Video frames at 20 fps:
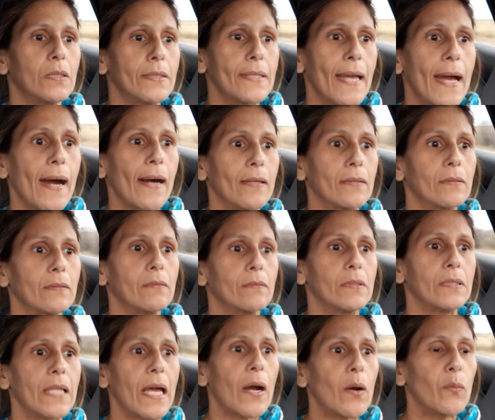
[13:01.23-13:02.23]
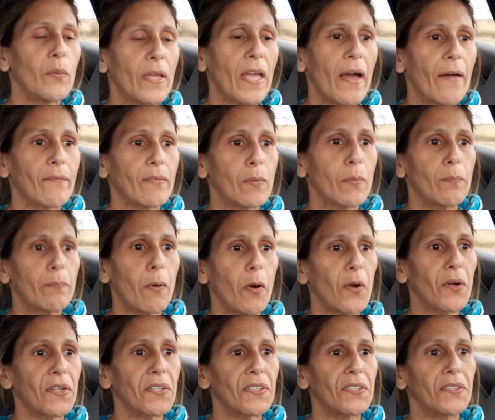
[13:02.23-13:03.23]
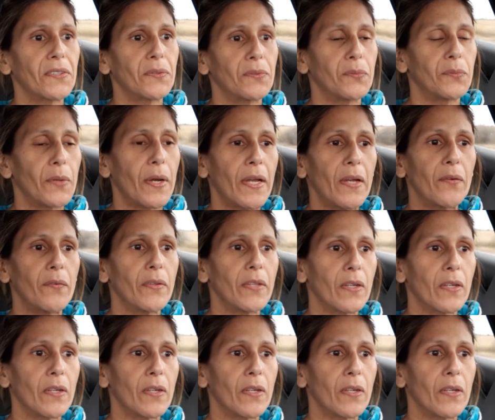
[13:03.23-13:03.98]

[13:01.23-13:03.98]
Yeah, and now we have to park way over